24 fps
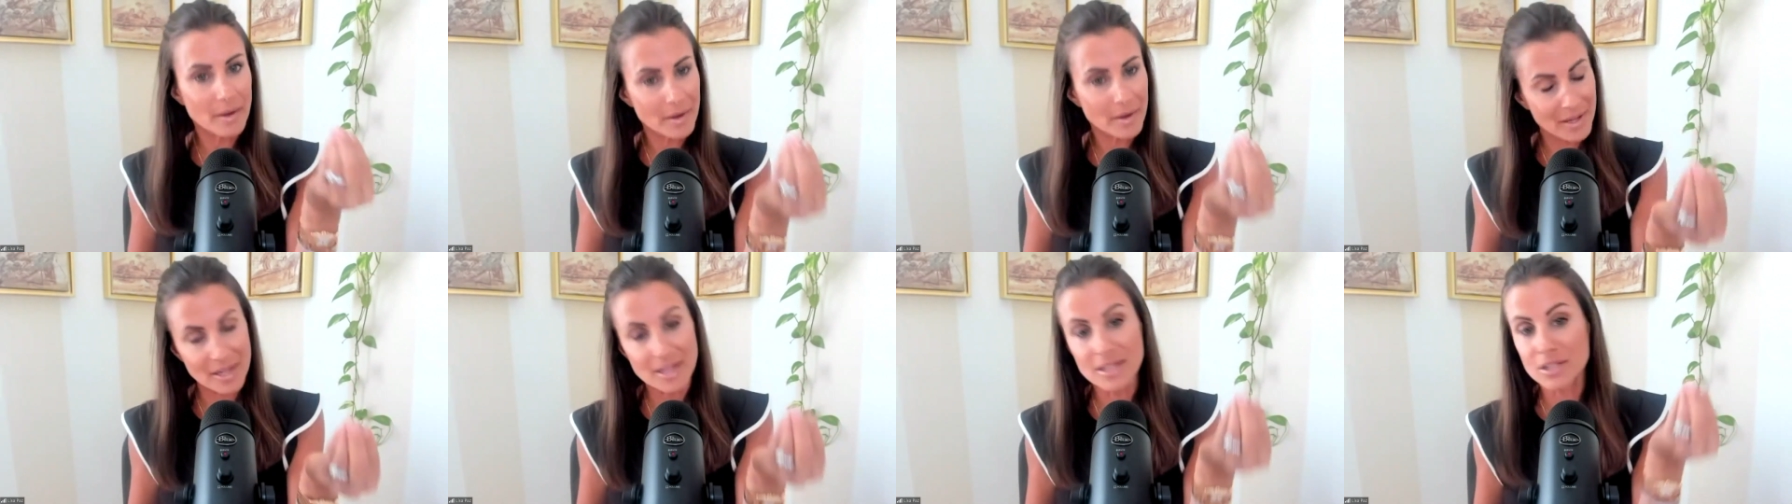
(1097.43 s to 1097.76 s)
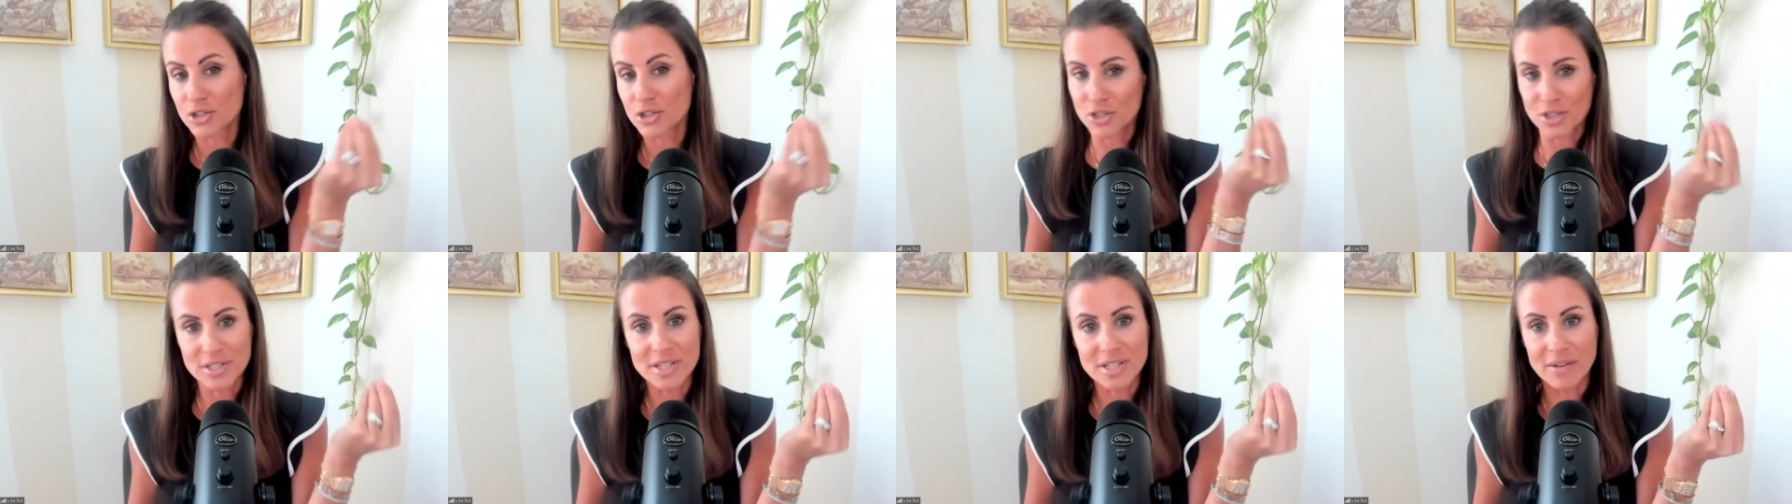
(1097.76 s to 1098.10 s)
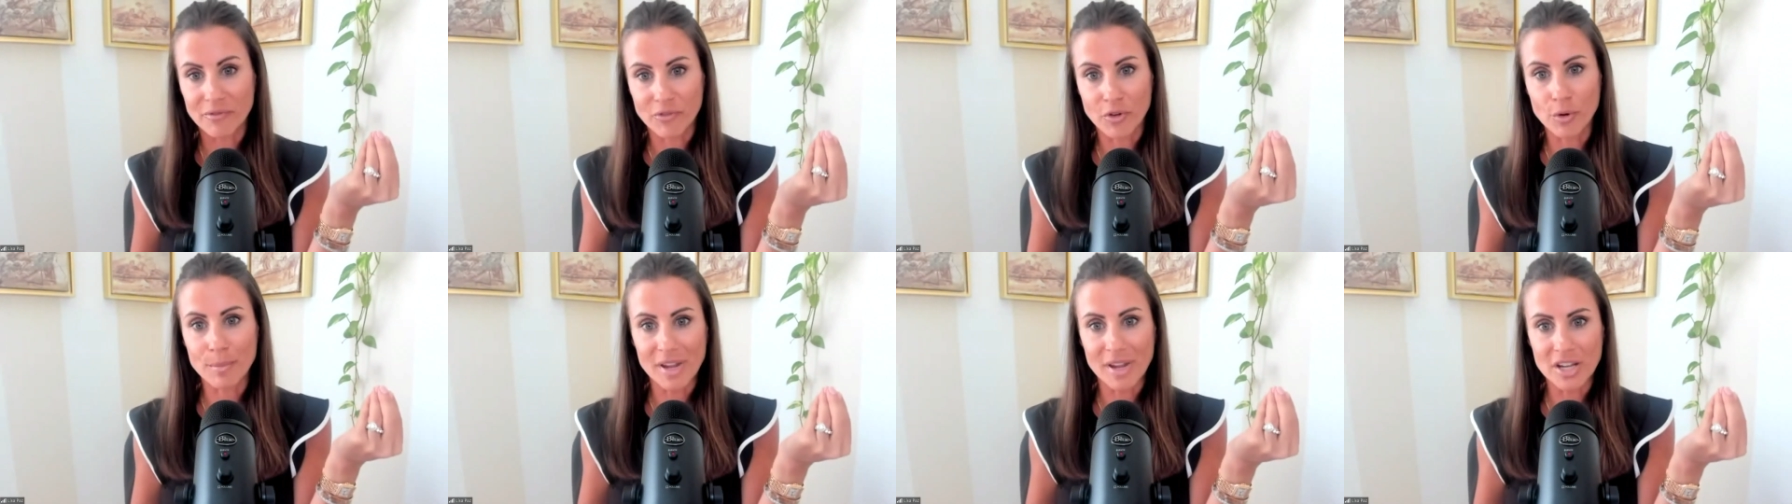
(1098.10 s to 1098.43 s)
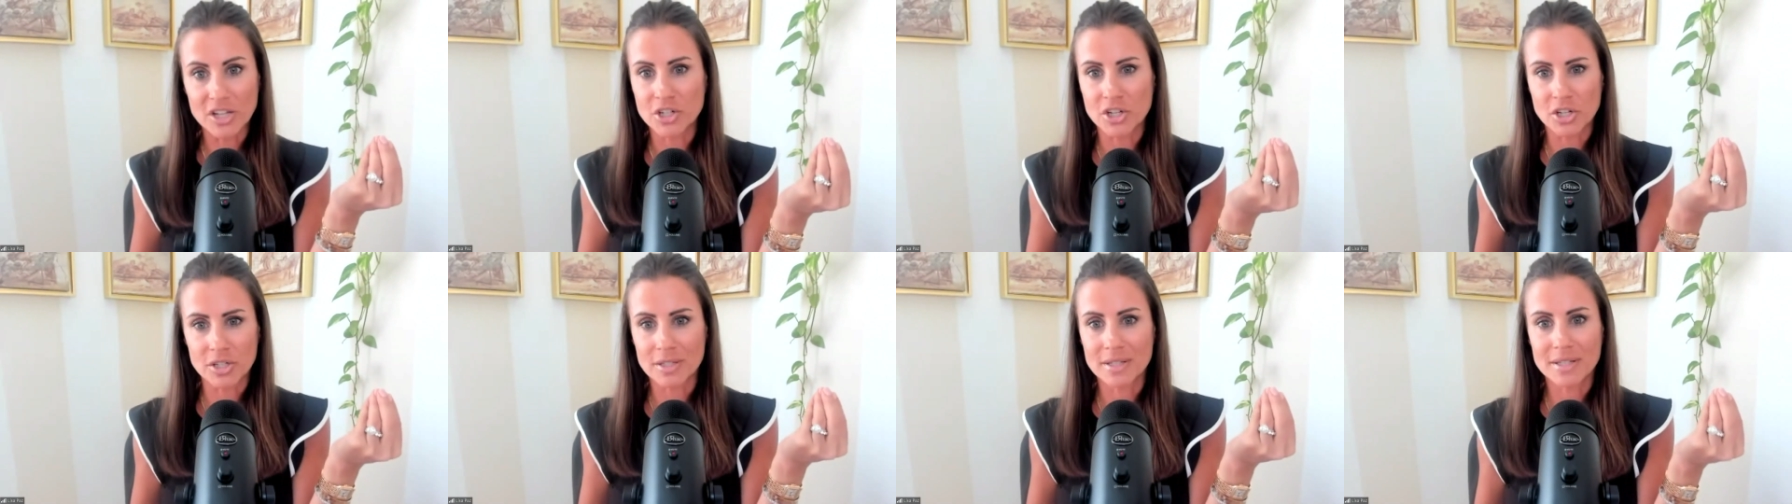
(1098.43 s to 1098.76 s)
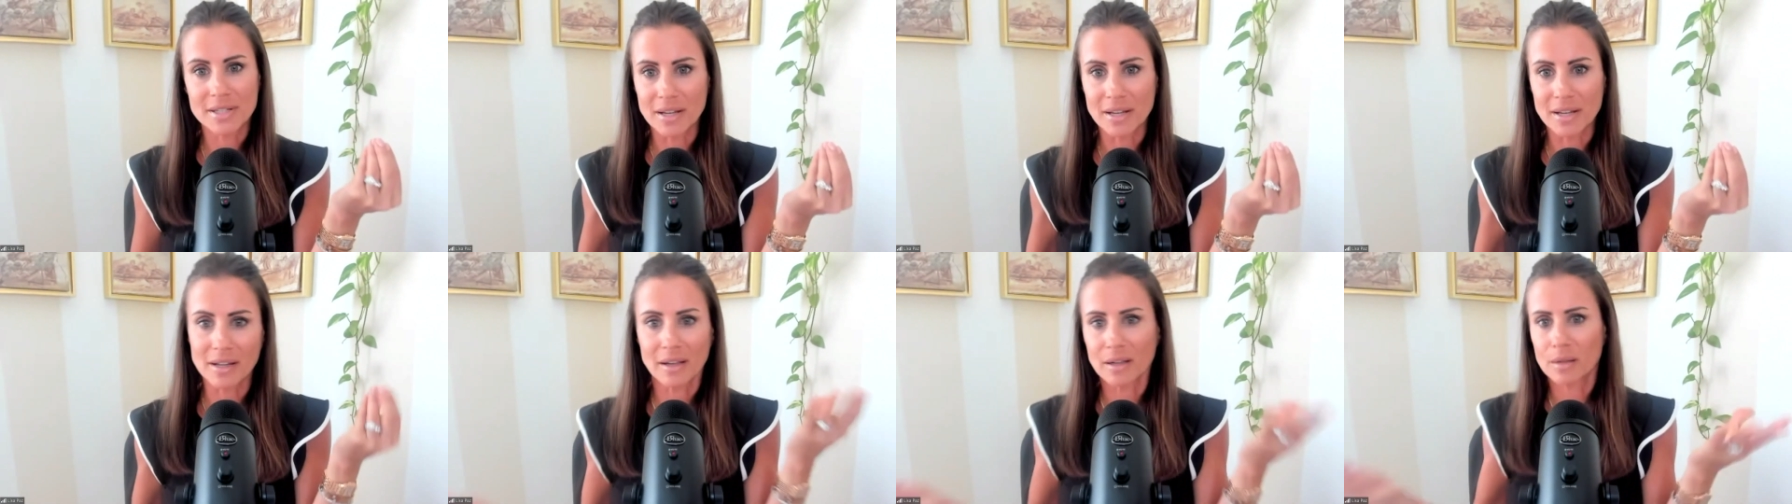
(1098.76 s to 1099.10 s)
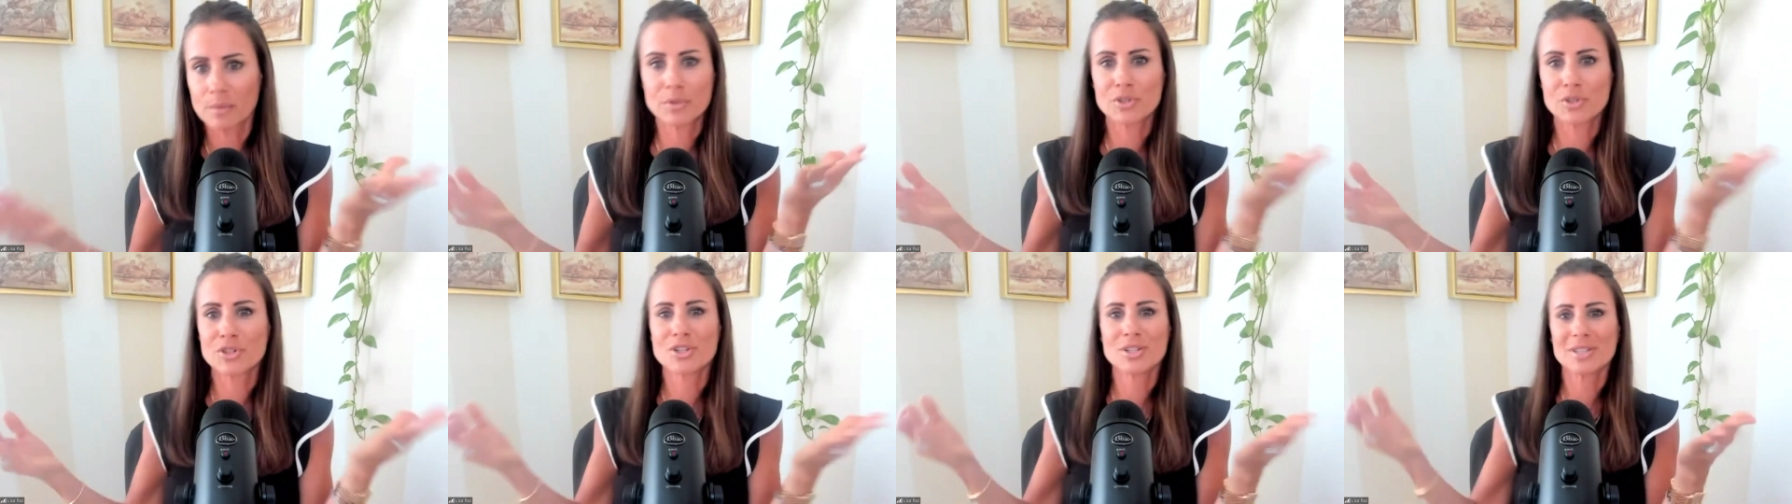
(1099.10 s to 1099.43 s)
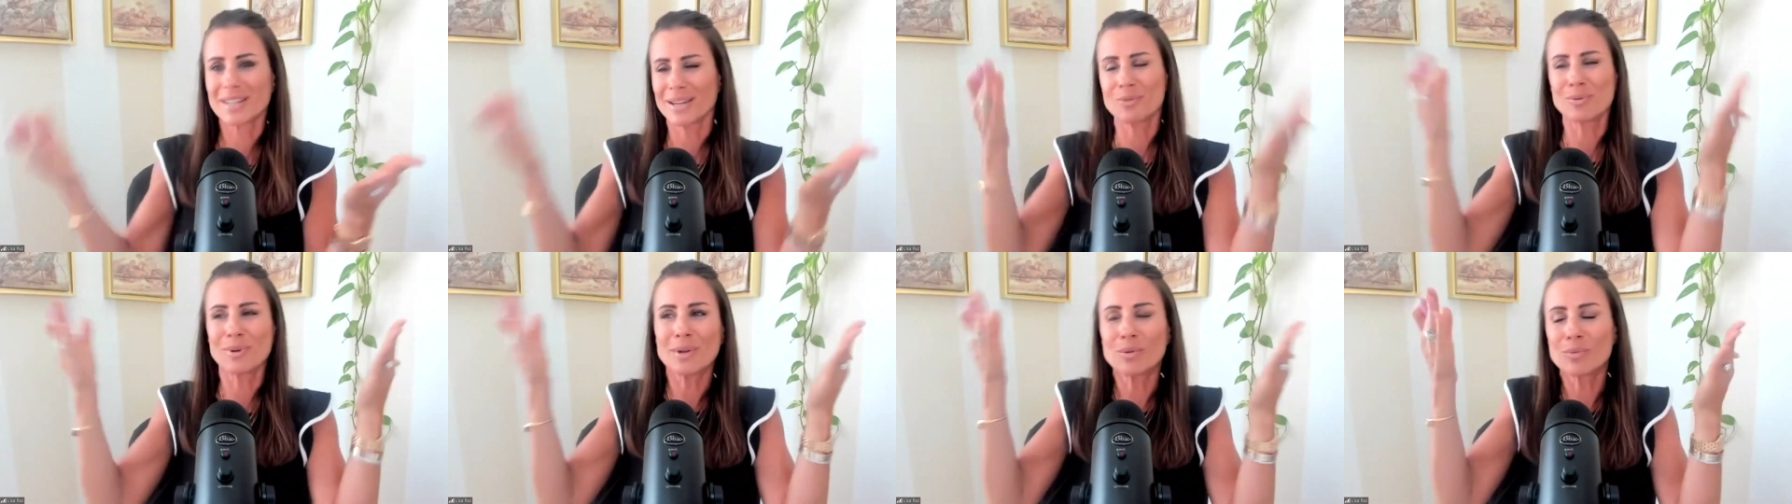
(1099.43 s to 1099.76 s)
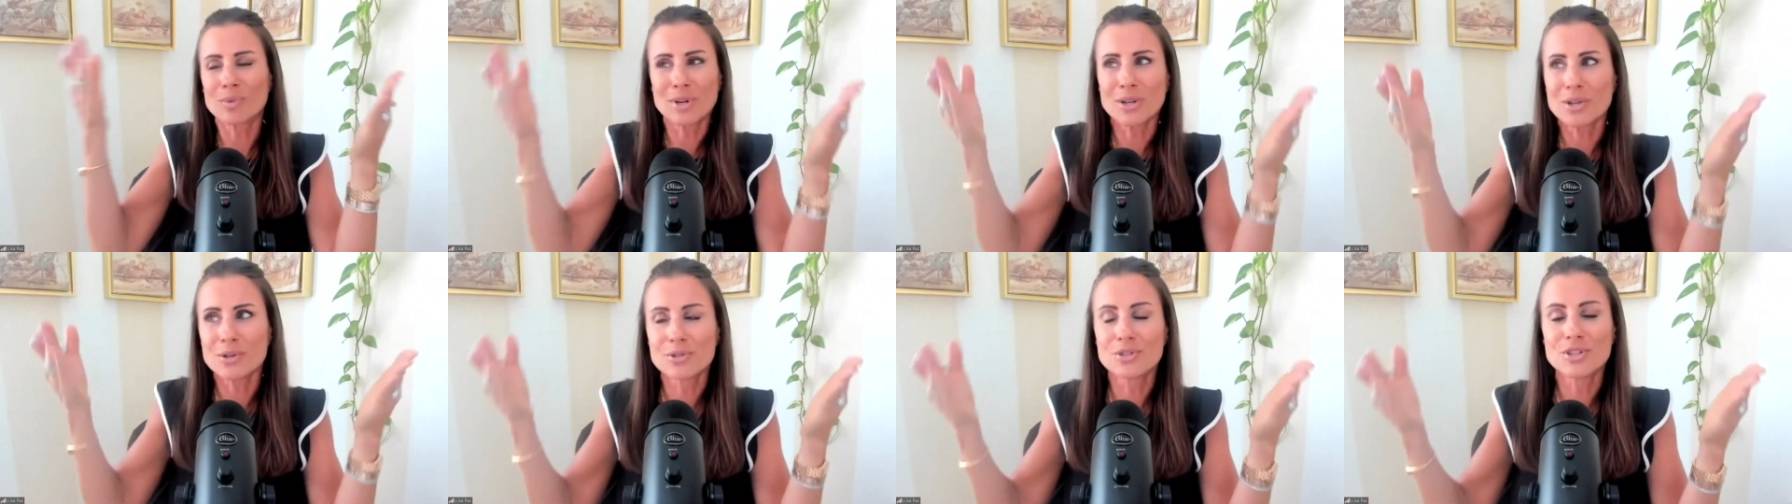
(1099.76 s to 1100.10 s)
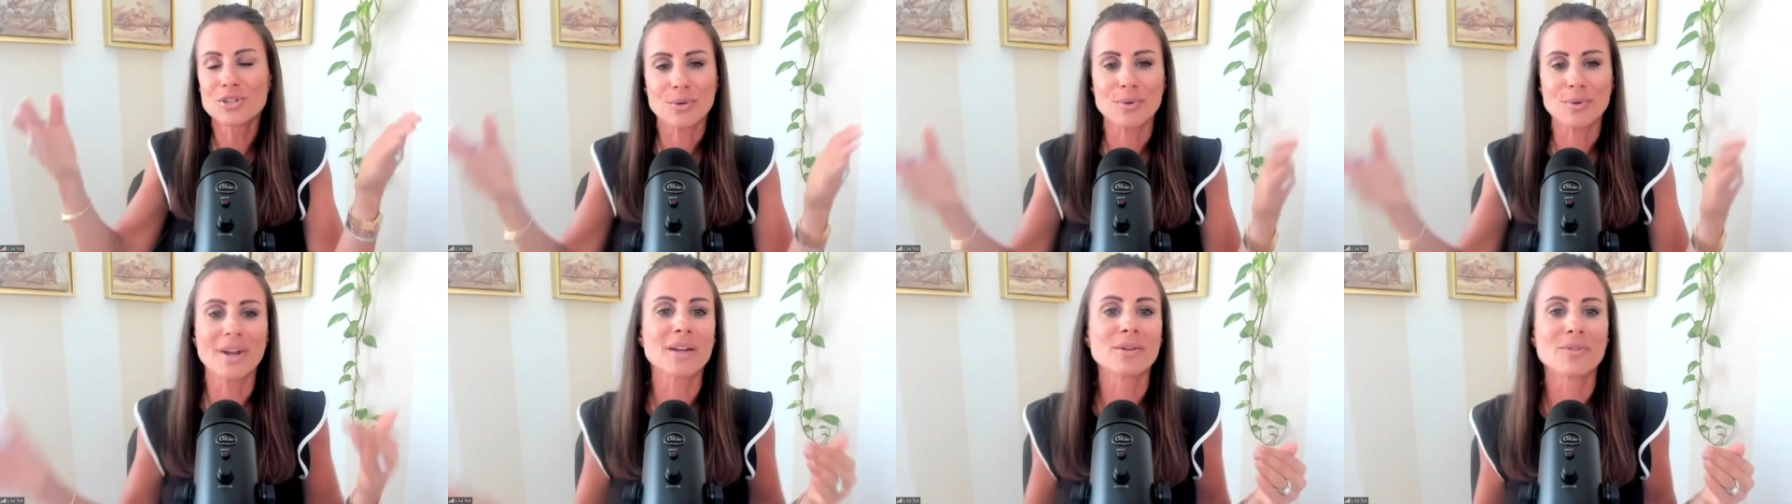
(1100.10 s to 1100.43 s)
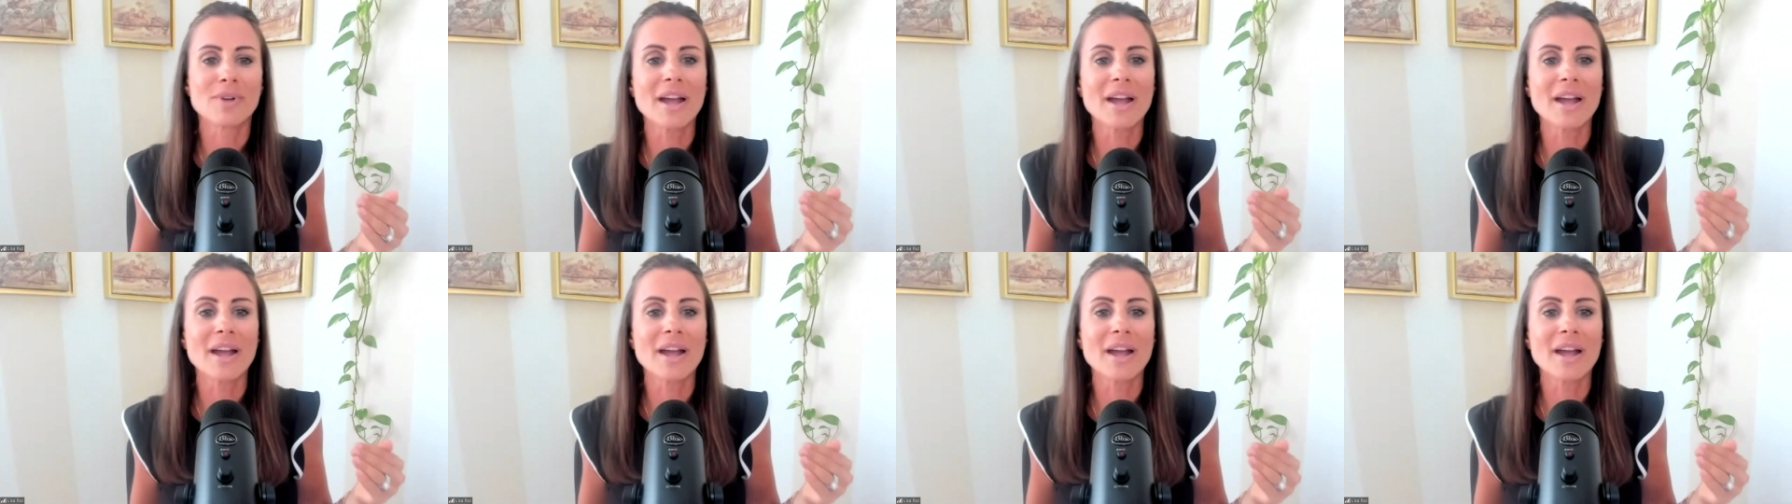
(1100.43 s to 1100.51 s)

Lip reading: he's just information seeking, but she's like, wait, what are you doing?